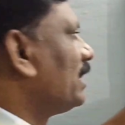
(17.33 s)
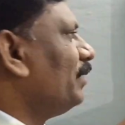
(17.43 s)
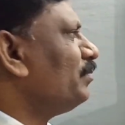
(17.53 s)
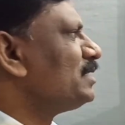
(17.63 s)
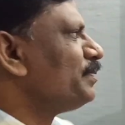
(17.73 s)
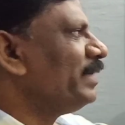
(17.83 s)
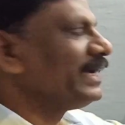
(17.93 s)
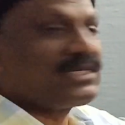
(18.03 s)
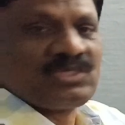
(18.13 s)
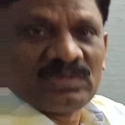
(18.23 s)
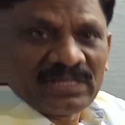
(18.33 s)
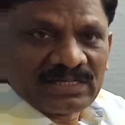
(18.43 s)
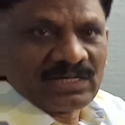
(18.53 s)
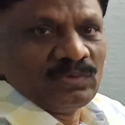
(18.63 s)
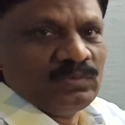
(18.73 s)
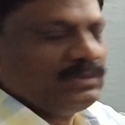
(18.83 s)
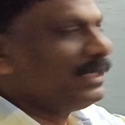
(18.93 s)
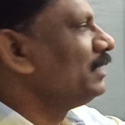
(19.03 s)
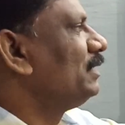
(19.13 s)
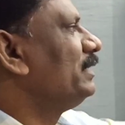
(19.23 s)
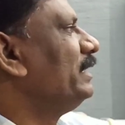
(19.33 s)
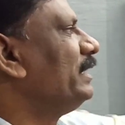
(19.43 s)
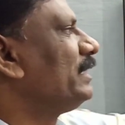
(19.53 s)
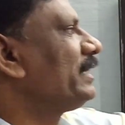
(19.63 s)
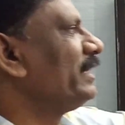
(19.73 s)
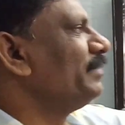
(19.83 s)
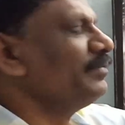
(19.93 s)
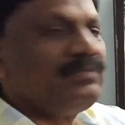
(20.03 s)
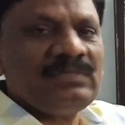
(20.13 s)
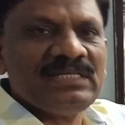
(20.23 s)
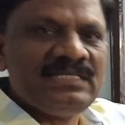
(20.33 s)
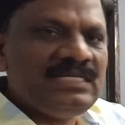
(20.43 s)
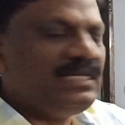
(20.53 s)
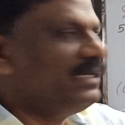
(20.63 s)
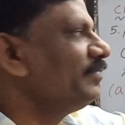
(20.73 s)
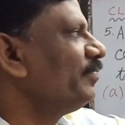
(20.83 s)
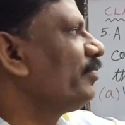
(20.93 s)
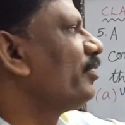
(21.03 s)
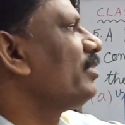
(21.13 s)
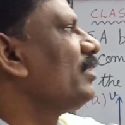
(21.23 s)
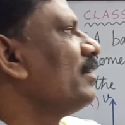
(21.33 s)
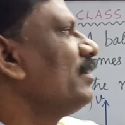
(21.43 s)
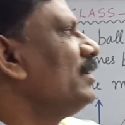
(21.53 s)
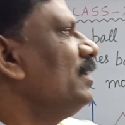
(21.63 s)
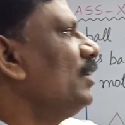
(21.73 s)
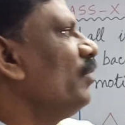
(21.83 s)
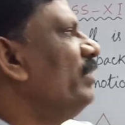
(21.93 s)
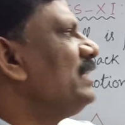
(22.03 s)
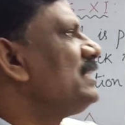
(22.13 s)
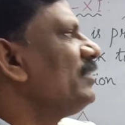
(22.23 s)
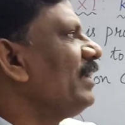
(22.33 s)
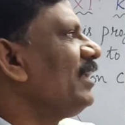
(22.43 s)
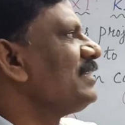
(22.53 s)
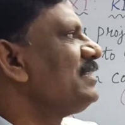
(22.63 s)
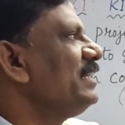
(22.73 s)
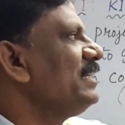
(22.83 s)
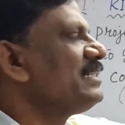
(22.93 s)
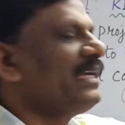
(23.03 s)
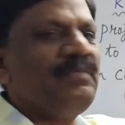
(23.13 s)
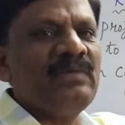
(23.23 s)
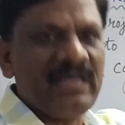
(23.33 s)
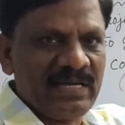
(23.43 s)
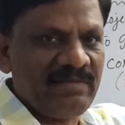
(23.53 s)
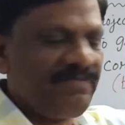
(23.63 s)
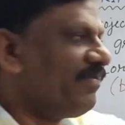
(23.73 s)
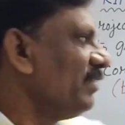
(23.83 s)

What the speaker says: comes back to the ground in a time t. Which velocity time graph